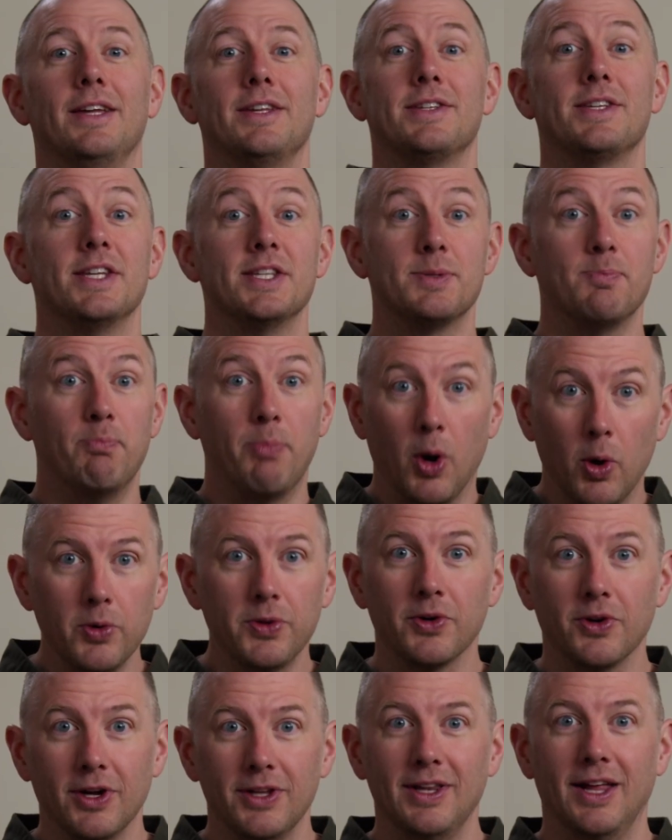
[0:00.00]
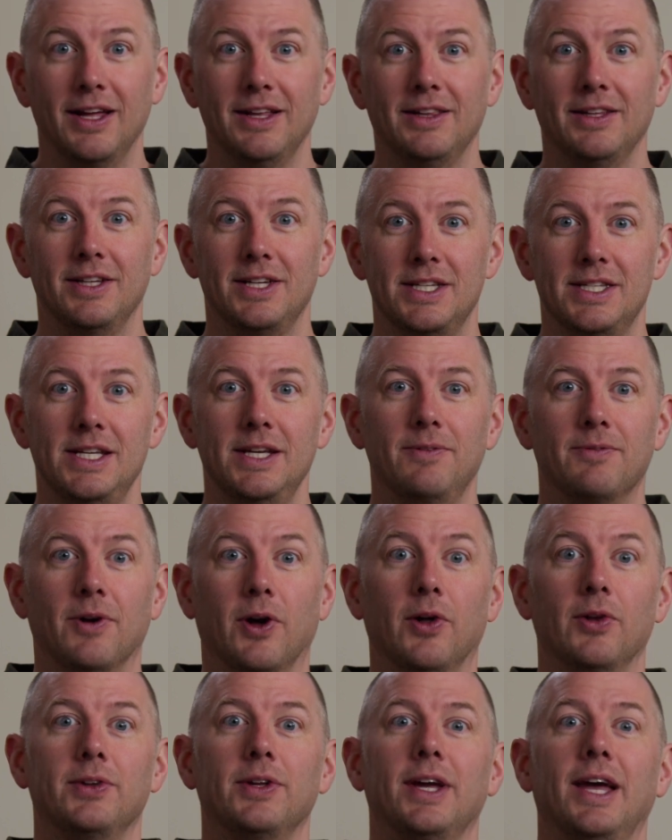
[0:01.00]
since both are unlikely to
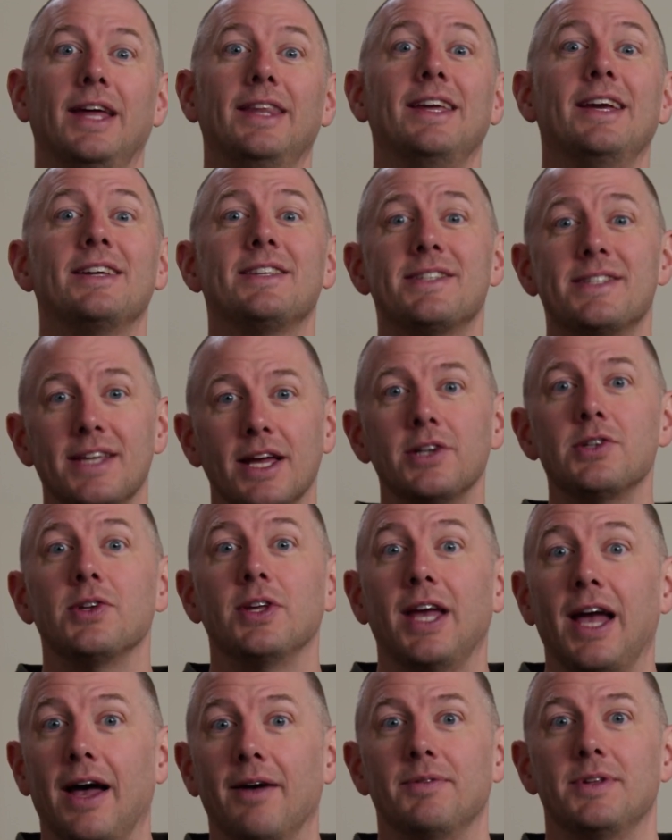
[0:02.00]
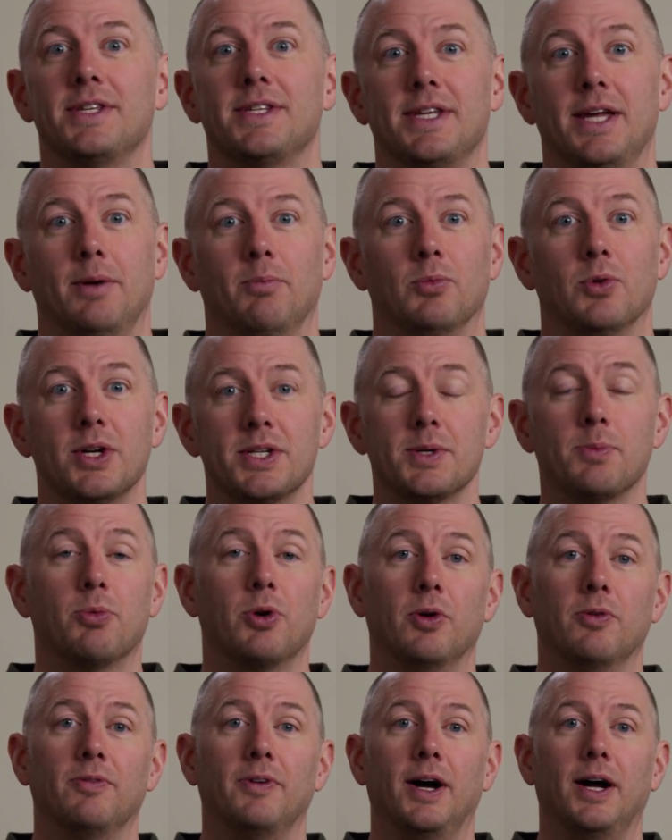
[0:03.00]
default and they essentially have the same risk
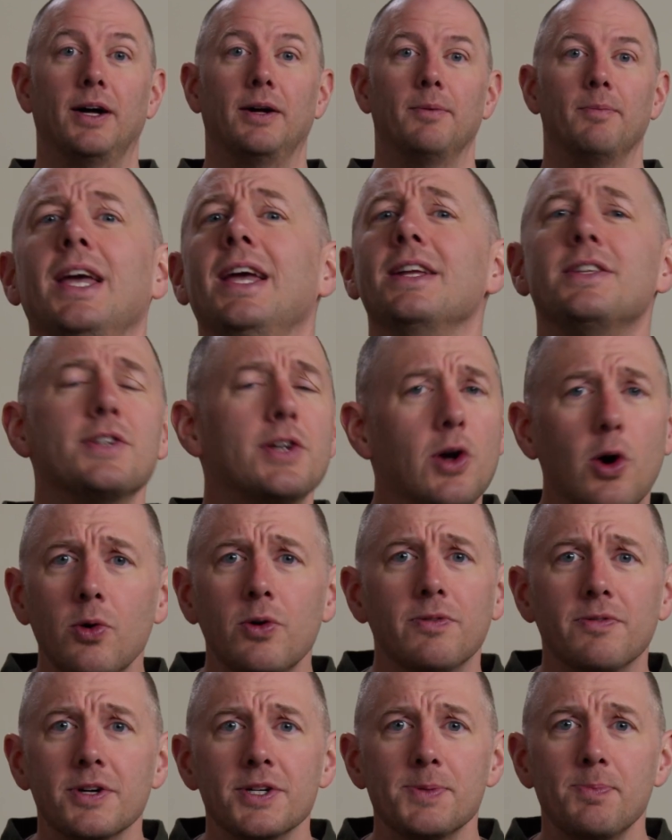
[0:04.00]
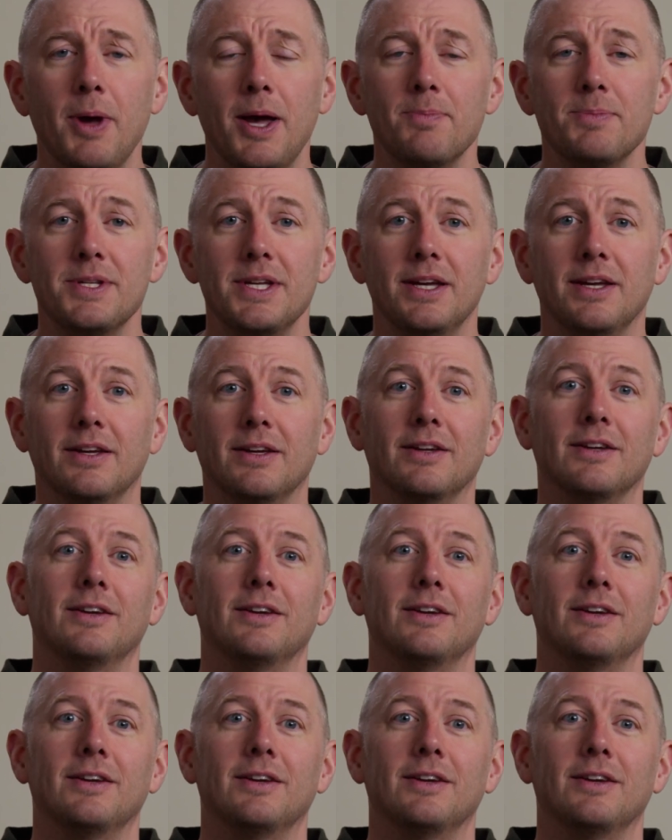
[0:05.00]
profile. It's Coke versus Pepsi.